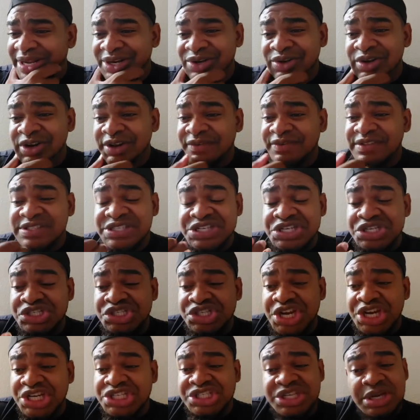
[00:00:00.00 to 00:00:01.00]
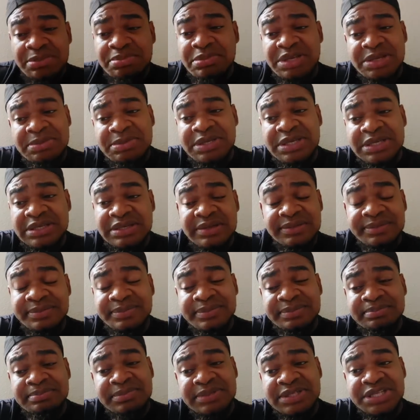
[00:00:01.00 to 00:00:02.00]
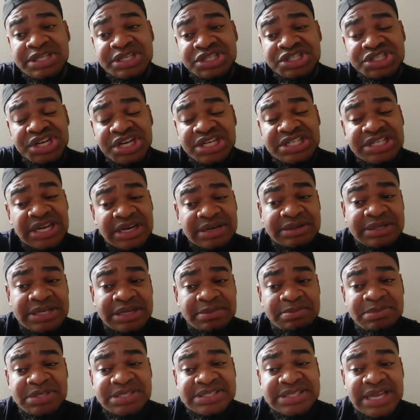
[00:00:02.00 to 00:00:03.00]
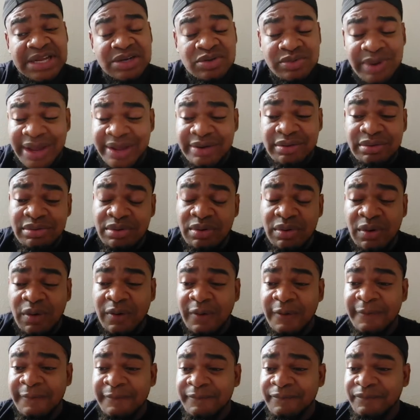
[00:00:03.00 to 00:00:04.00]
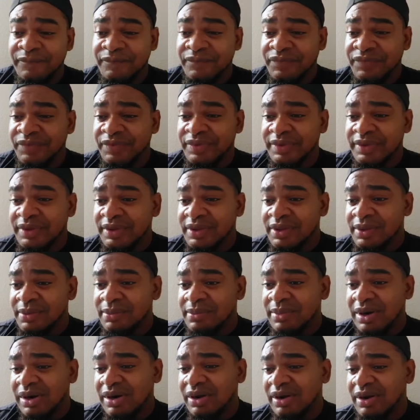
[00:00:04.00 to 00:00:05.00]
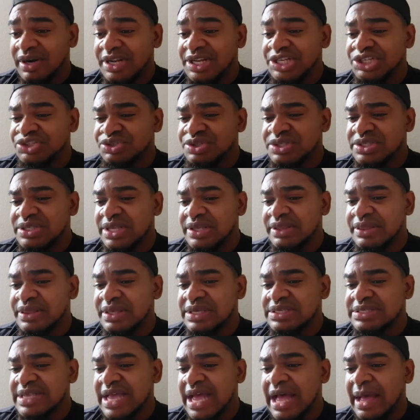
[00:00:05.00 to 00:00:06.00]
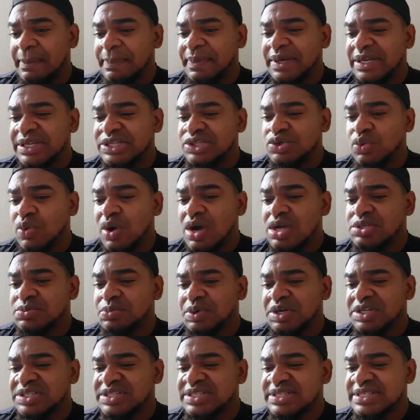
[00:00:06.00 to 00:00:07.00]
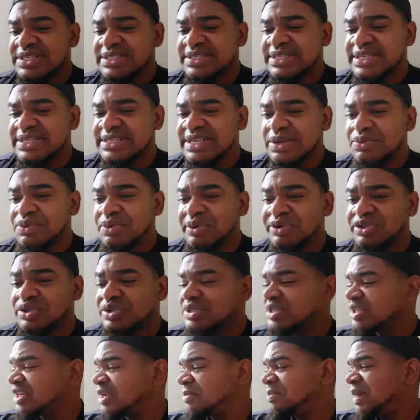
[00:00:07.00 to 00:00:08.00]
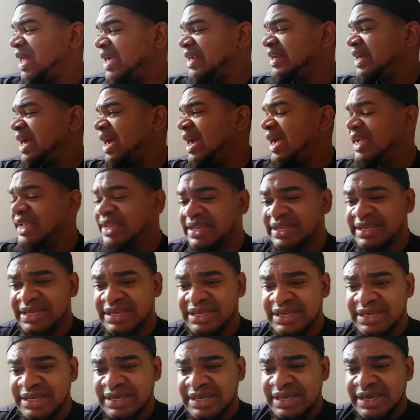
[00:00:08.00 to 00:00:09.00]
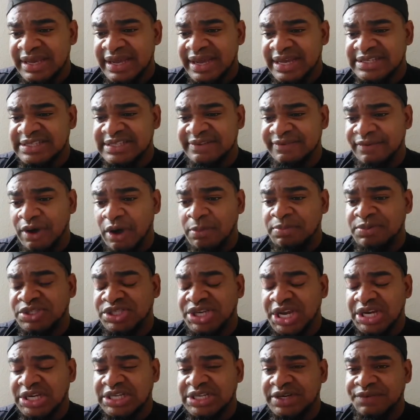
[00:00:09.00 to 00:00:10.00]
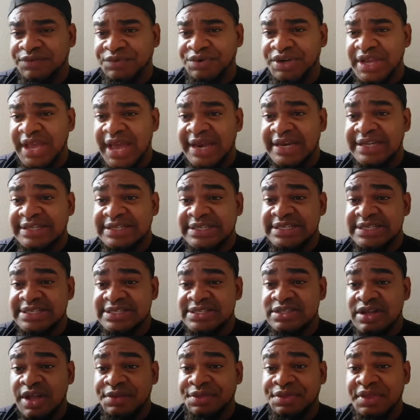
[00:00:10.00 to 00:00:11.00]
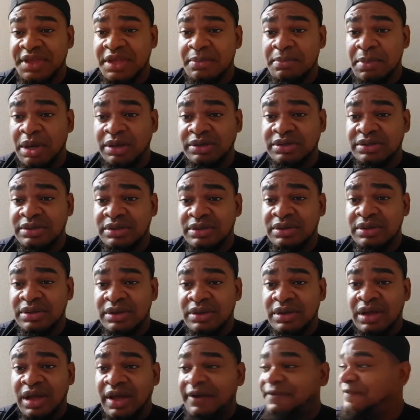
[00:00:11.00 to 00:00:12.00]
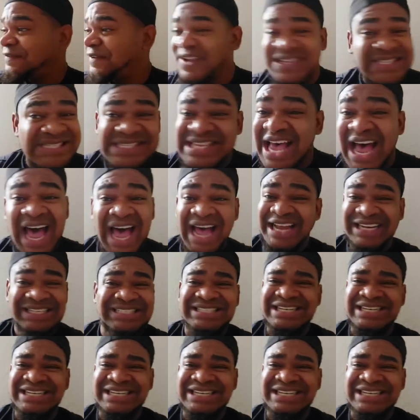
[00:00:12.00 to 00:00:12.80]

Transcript: I don't know if it's the injection, maybe the injection take Mr. to, I don't know. But a lot of interesting things are happening to us, brothers and sisters, and we want to turn a blind eye as if objective reality is nothing but a facade.